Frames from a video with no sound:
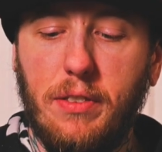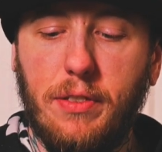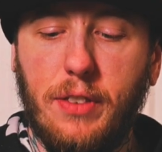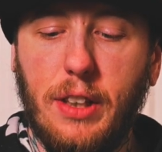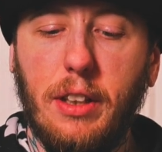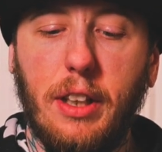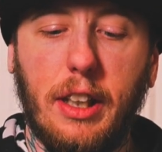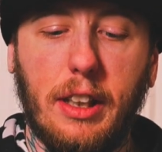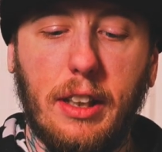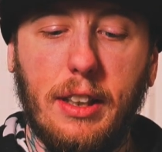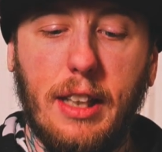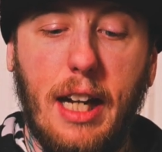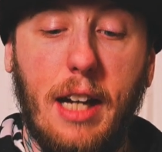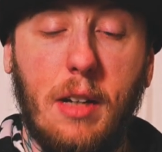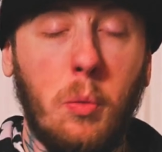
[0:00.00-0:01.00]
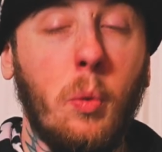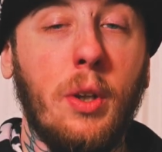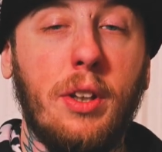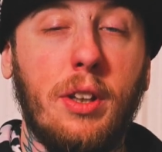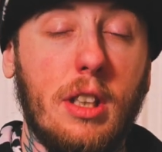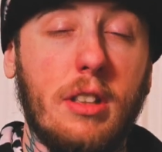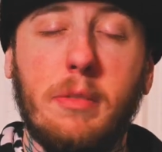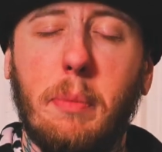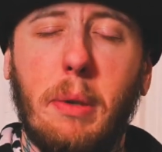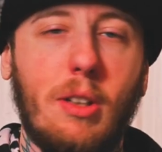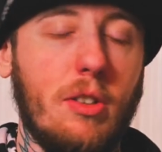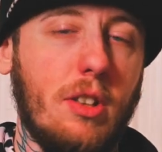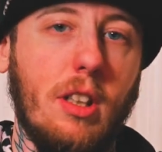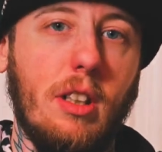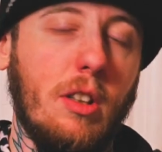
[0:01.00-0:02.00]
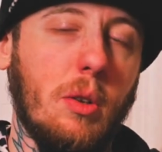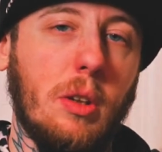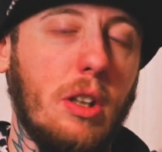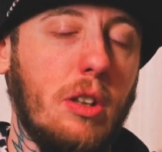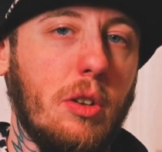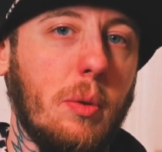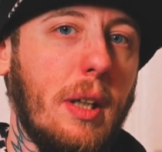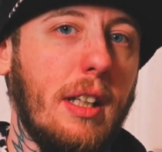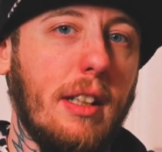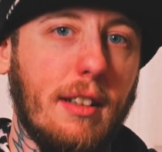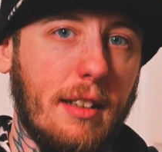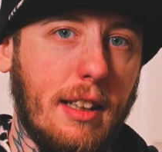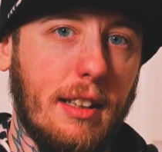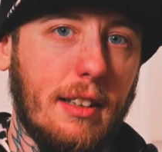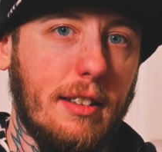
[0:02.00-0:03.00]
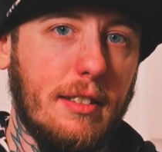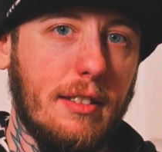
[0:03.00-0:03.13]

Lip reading: feeling that with this person you can do anything.